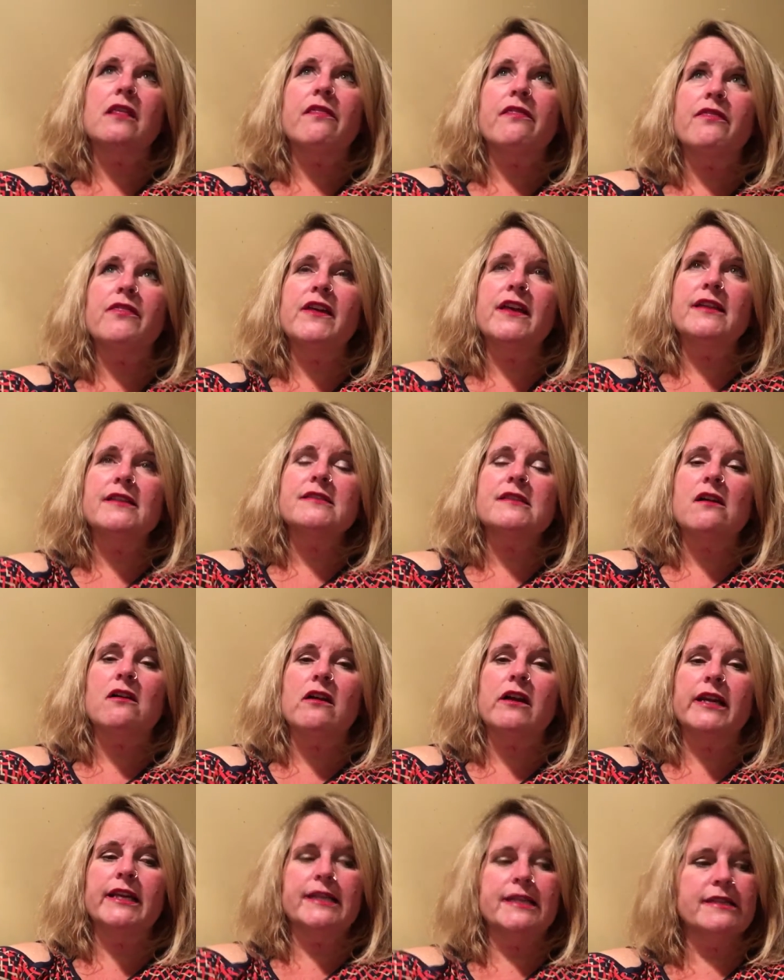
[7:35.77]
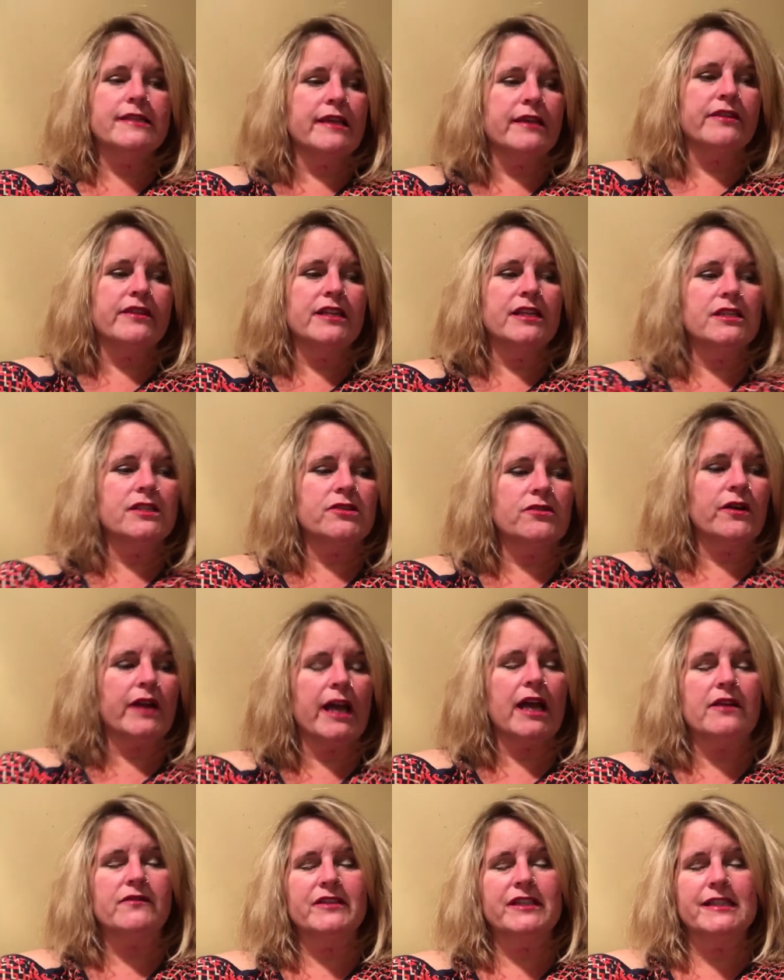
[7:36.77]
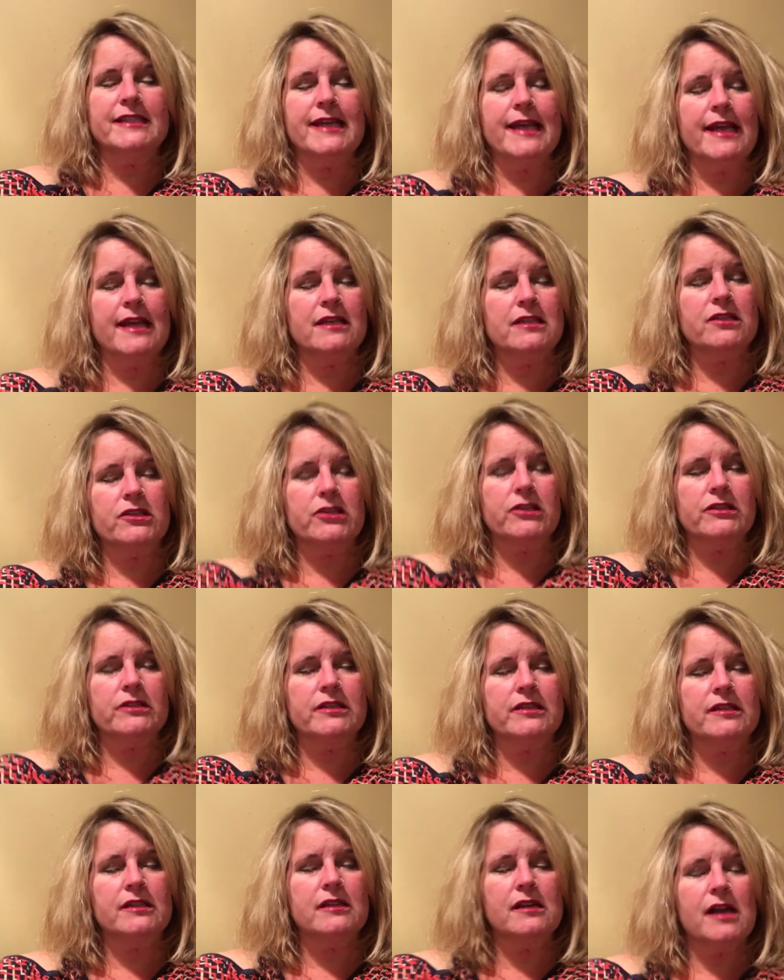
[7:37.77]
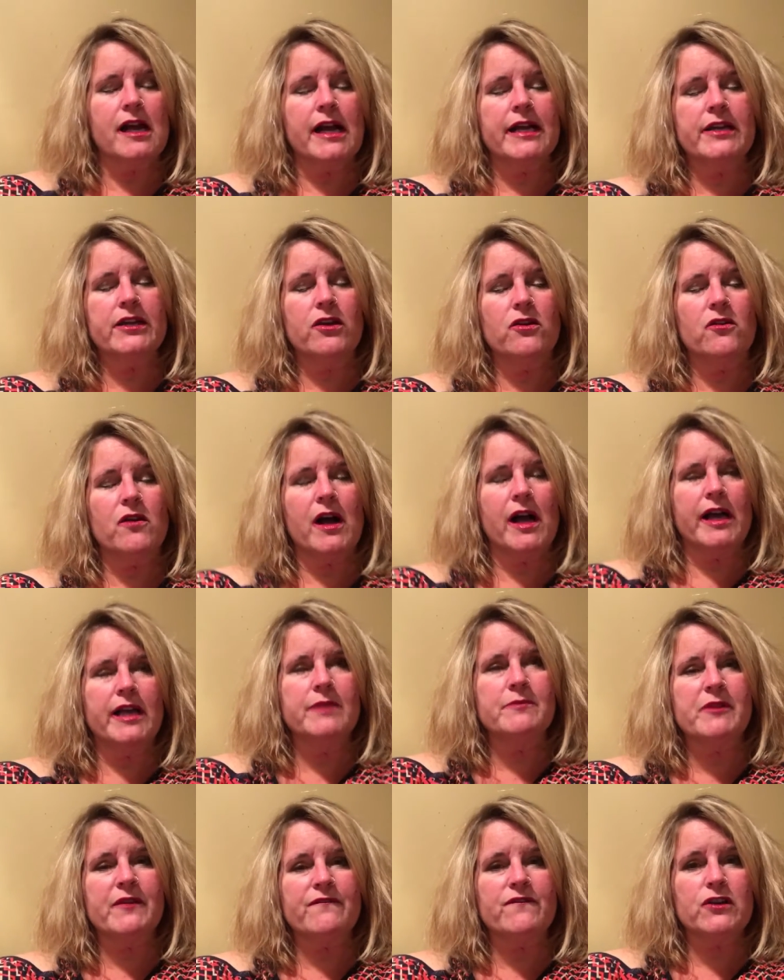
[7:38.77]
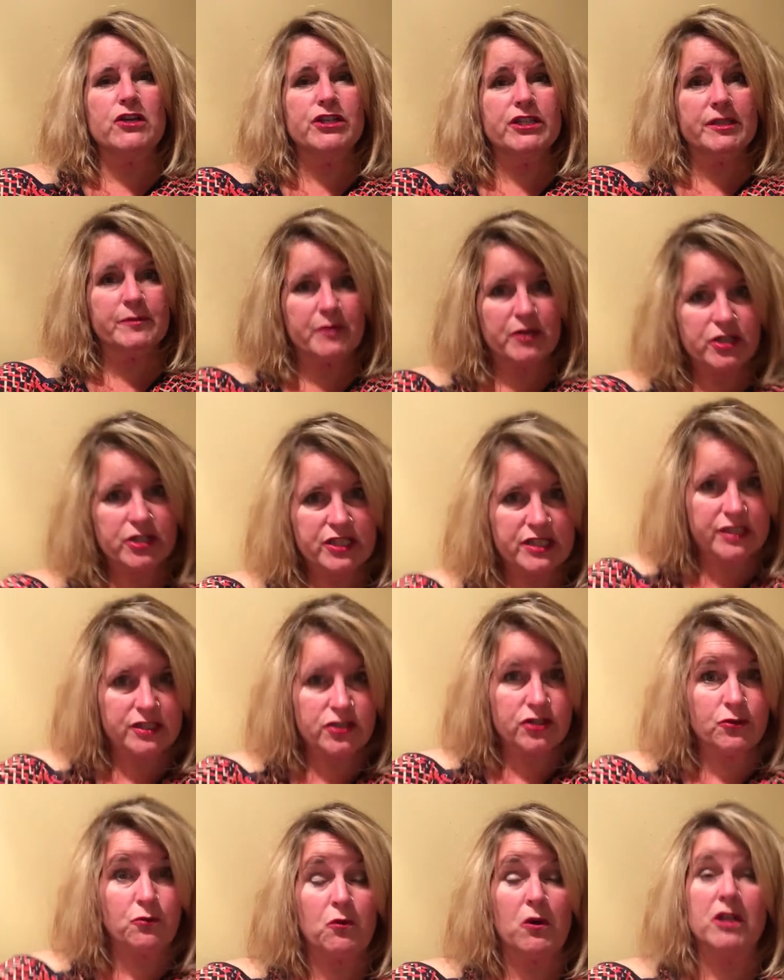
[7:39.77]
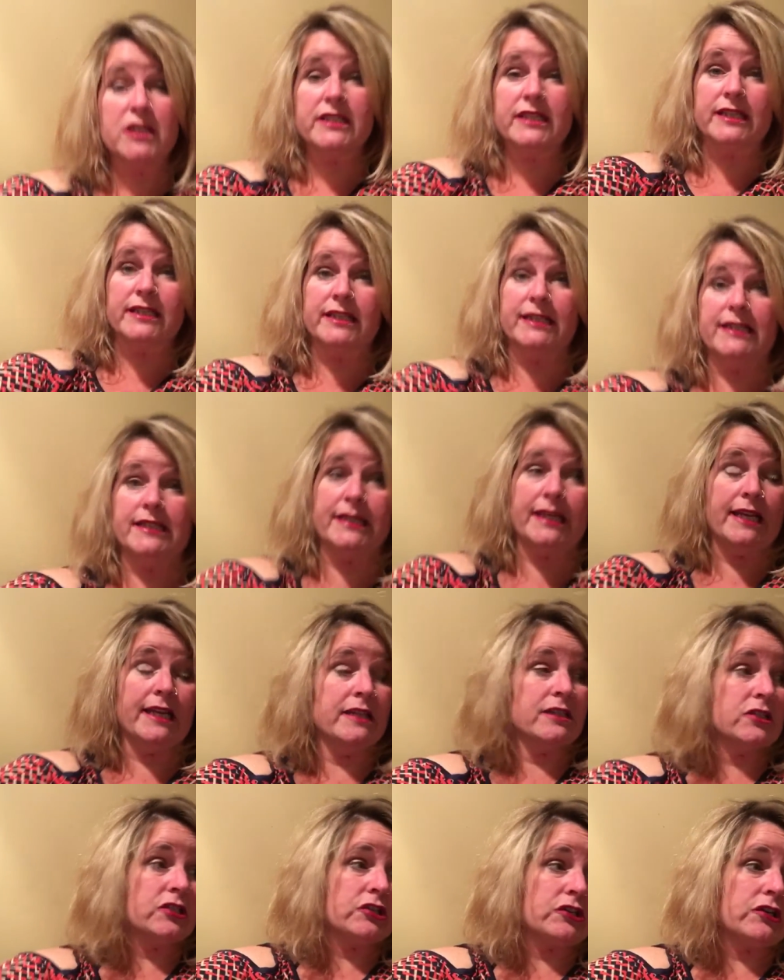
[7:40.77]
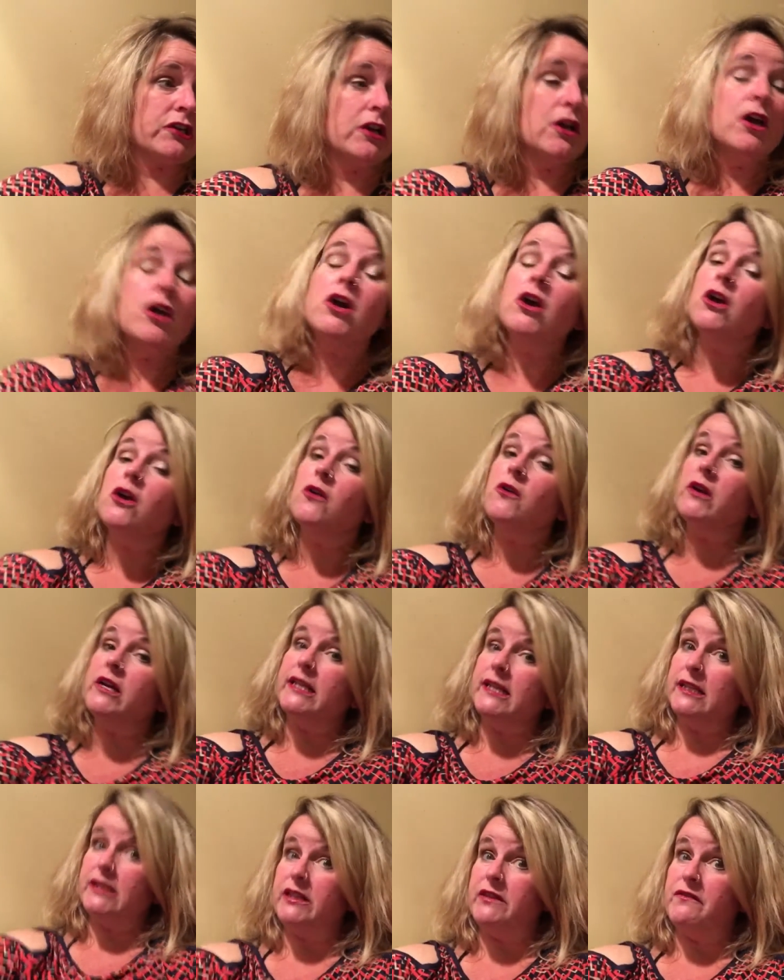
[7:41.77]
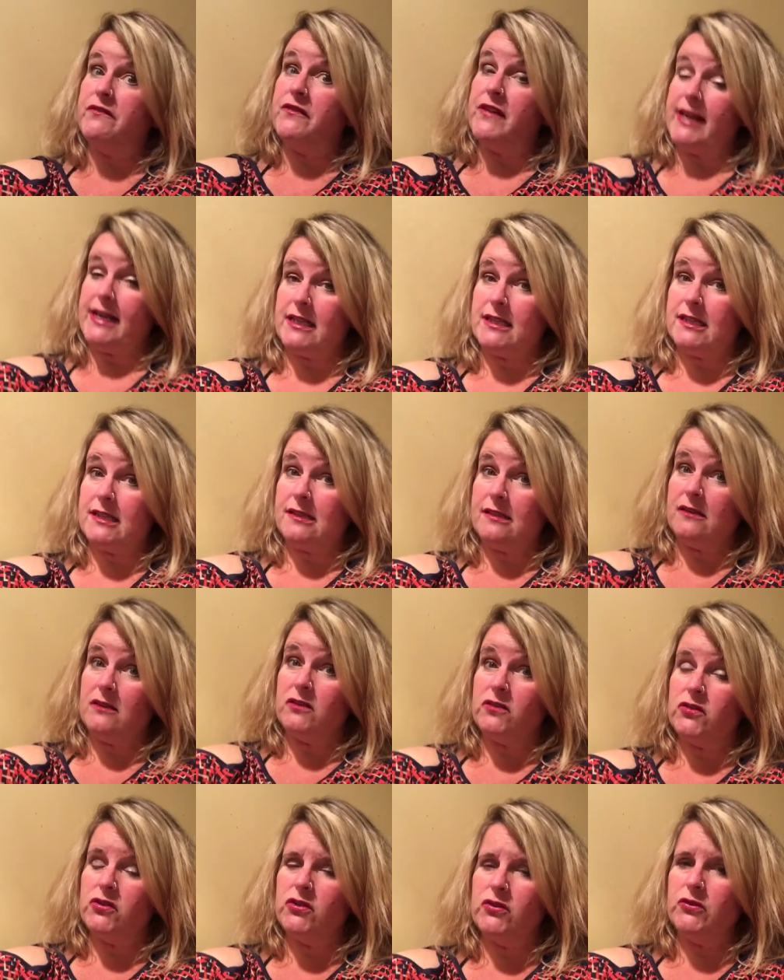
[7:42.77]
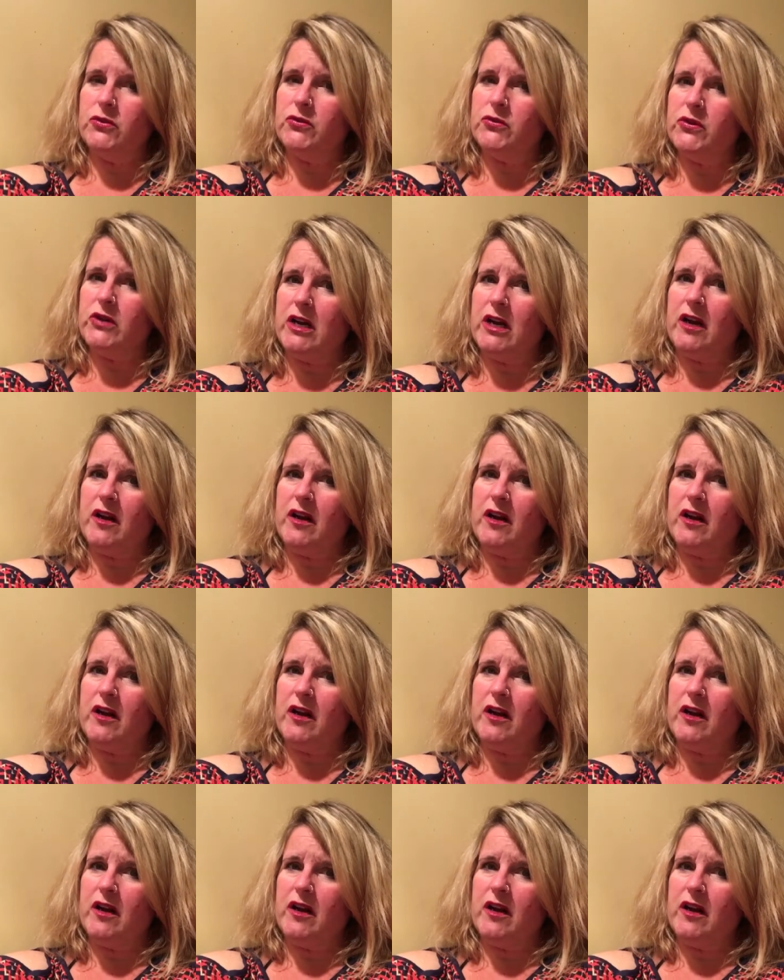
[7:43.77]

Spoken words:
things aren't easy. Things don't have easy answers. I know I am the first person to want an easy answer or an easy fix to